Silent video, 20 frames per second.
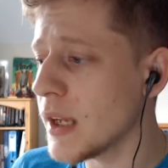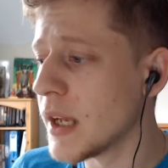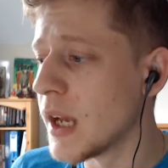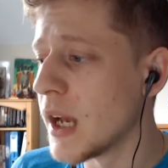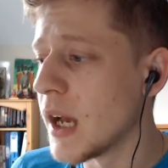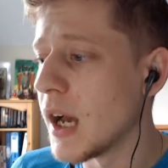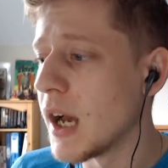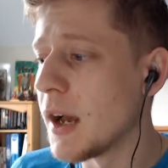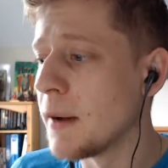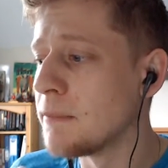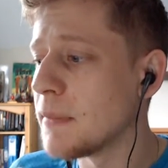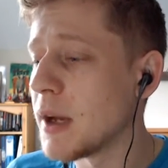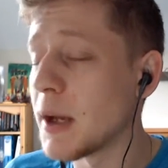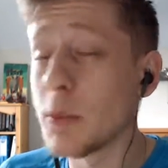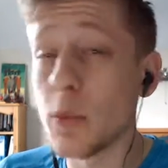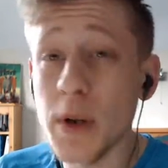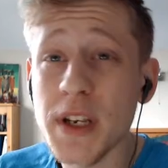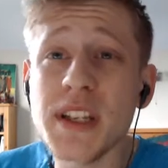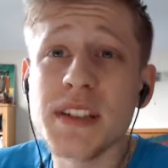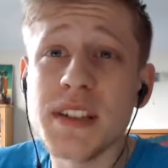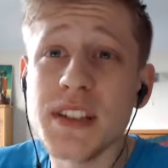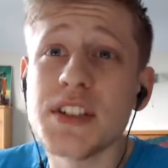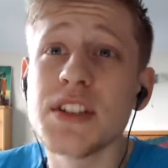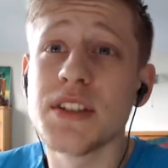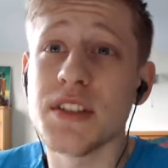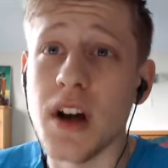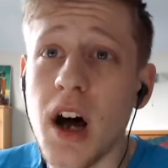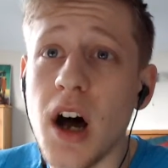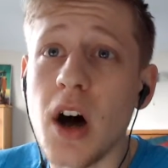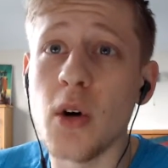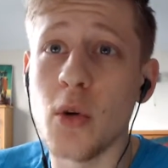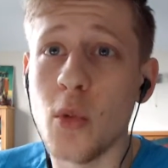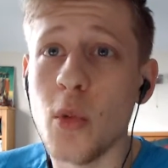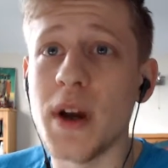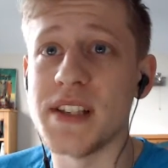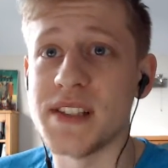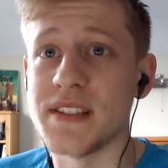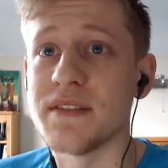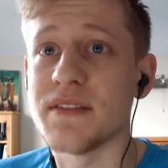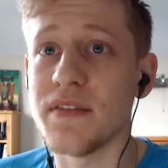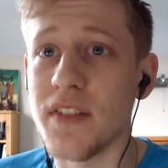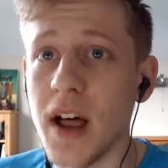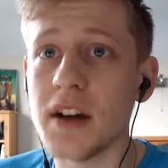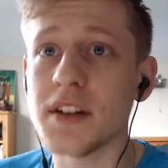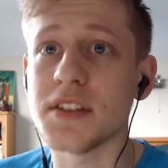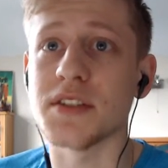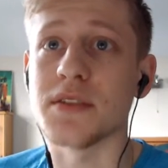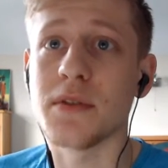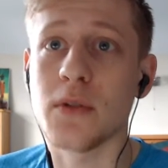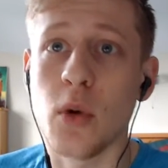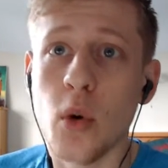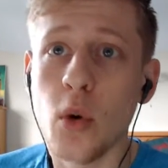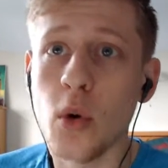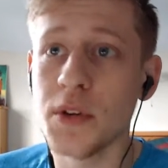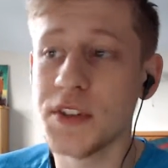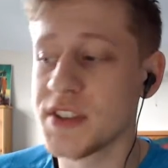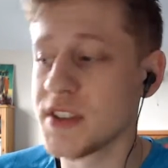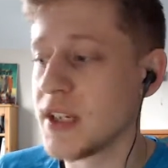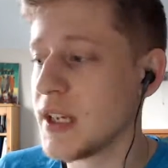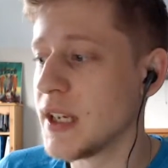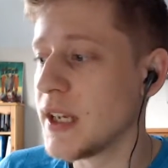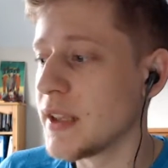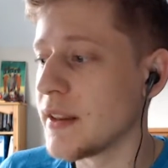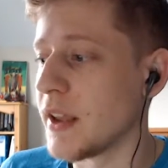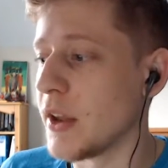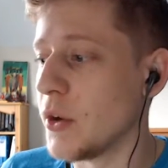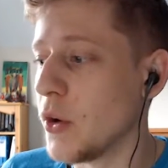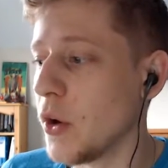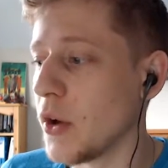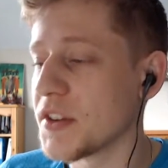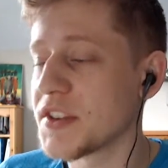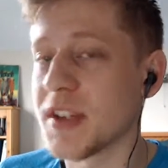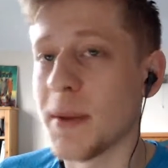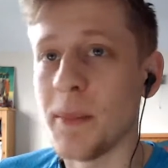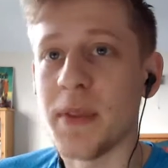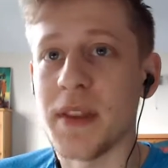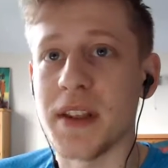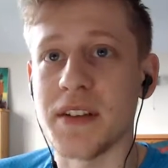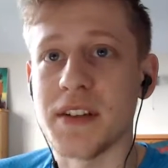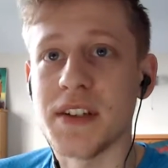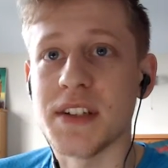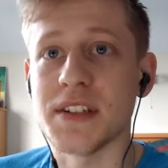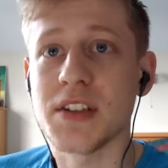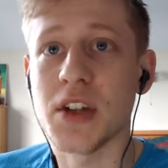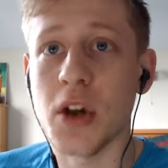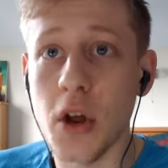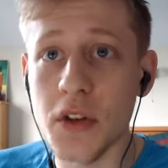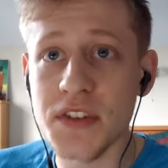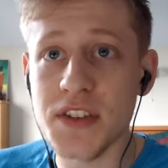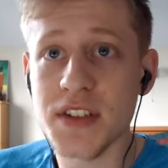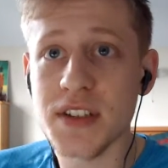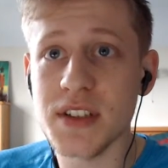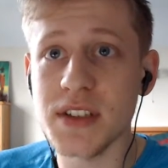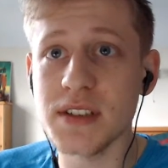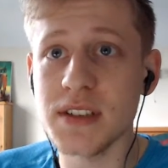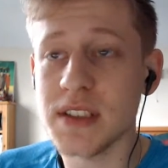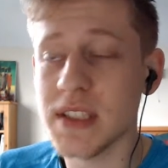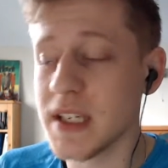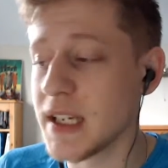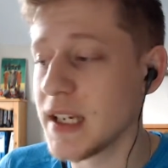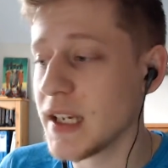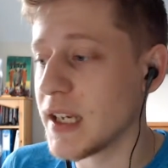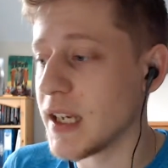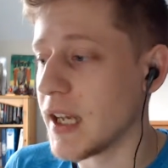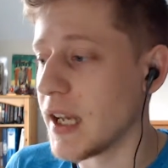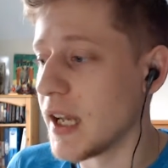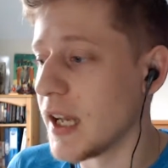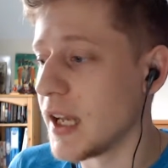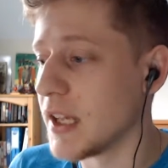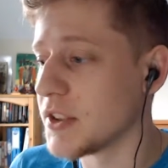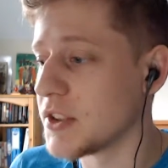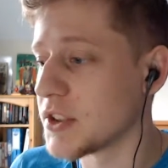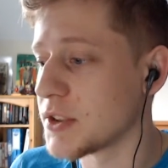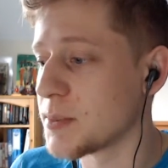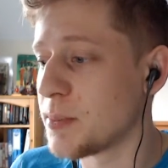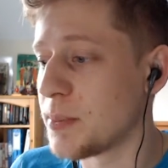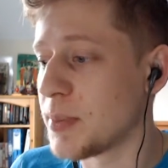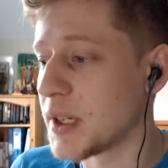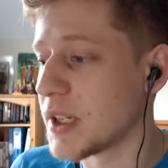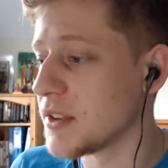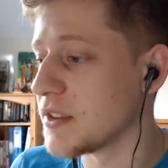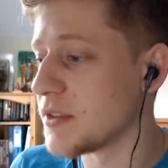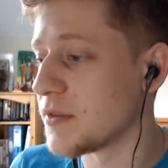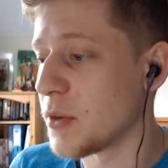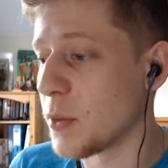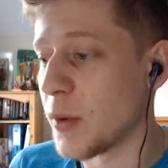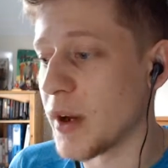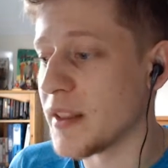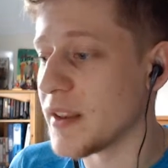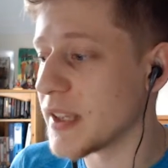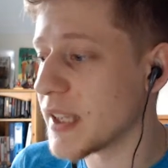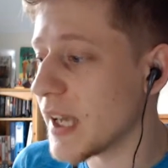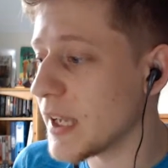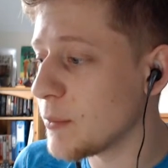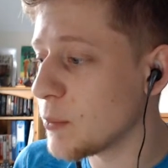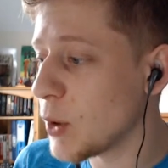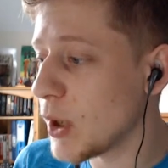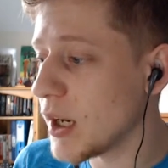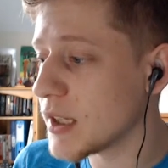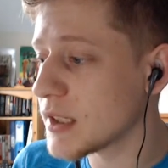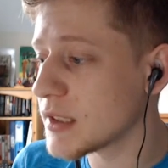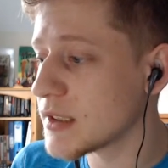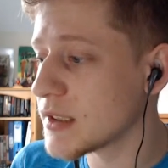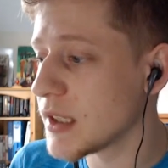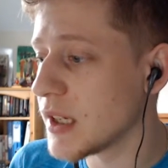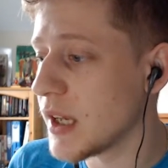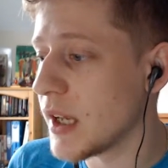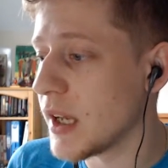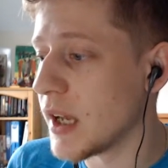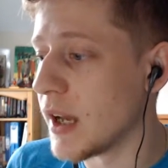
And win conditions are always in flux, of course. They are not something that is constant, just because of the way the game works.